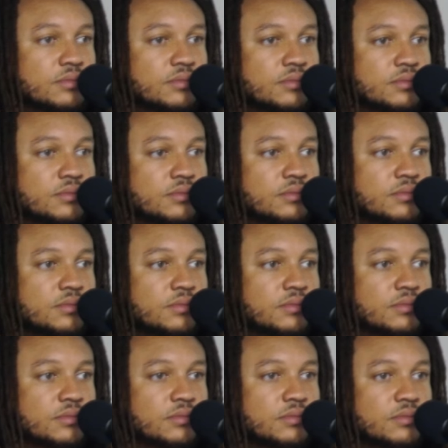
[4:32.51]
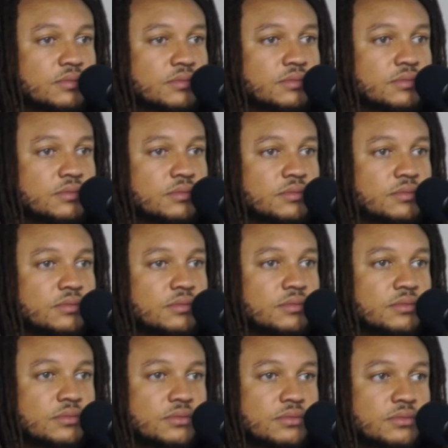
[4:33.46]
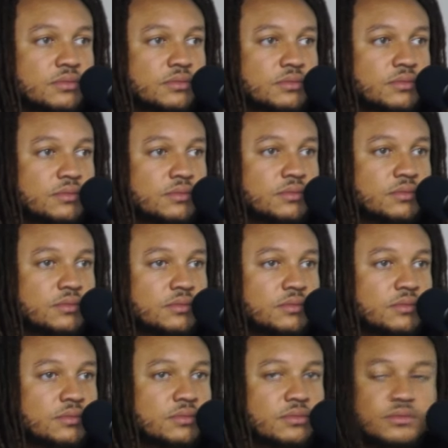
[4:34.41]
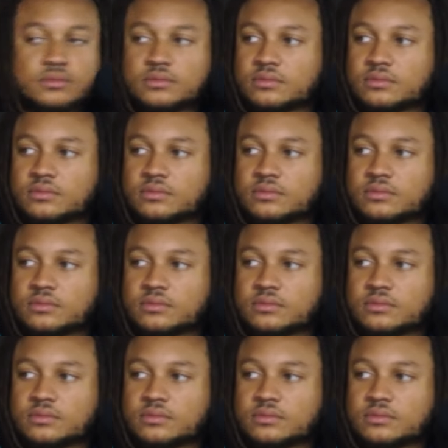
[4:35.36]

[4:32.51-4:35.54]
[no speech]